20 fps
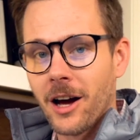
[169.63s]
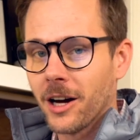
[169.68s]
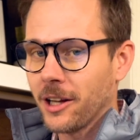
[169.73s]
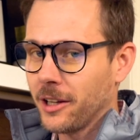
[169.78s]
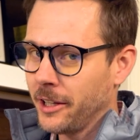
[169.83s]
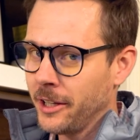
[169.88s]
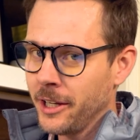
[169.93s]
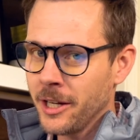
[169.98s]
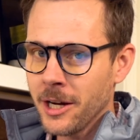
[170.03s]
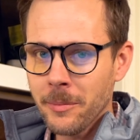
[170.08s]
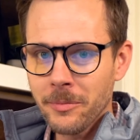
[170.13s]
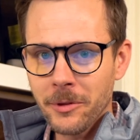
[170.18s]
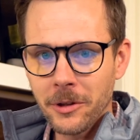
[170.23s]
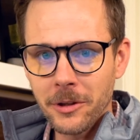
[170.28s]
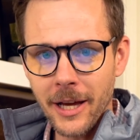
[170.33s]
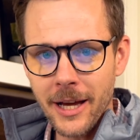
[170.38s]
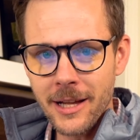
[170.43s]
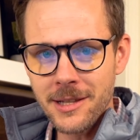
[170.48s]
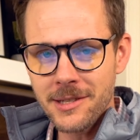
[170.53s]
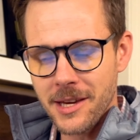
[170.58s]
Cleaning up the
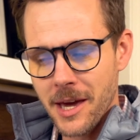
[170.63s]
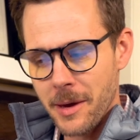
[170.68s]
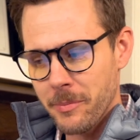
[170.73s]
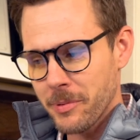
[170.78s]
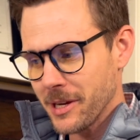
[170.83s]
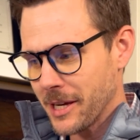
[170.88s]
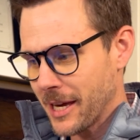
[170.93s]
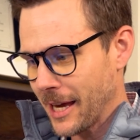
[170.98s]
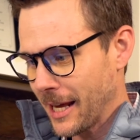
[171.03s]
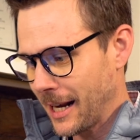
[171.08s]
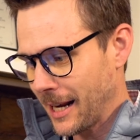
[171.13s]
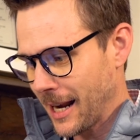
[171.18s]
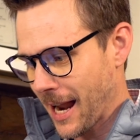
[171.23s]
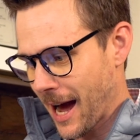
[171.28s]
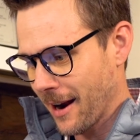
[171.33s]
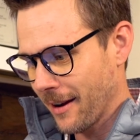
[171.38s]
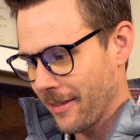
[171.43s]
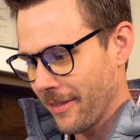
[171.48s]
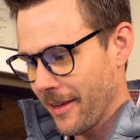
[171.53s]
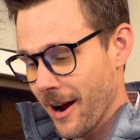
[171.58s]
landscaping, getting it
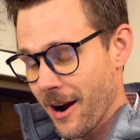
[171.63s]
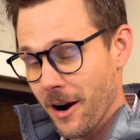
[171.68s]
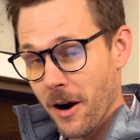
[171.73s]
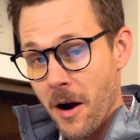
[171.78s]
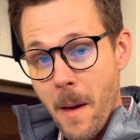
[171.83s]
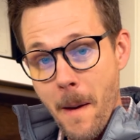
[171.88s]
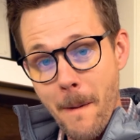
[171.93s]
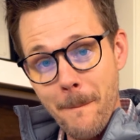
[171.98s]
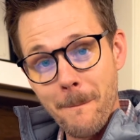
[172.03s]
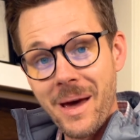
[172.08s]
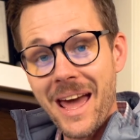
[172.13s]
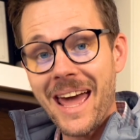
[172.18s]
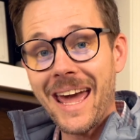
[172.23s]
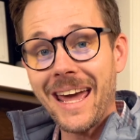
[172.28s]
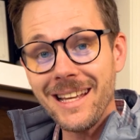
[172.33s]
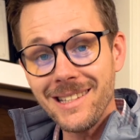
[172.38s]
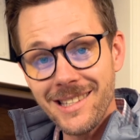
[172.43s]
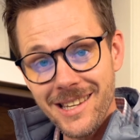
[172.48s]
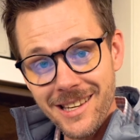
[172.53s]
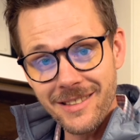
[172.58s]
out of there,
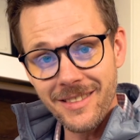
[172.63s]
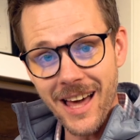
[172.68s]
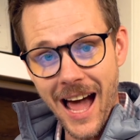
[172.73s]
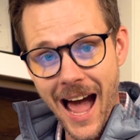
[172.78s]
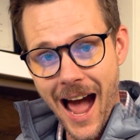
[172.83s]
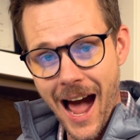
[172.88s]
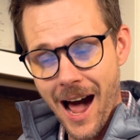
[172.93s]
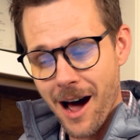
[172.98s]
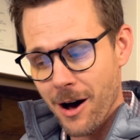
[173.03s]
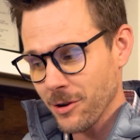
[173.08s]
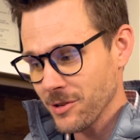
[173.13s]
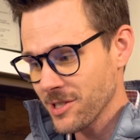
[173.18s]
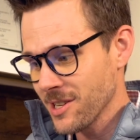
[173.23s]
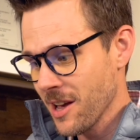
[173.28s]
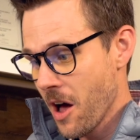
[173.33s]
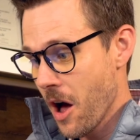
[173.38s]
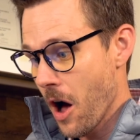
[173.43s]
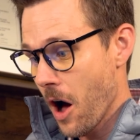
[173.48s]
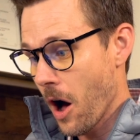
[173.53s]
painting the house,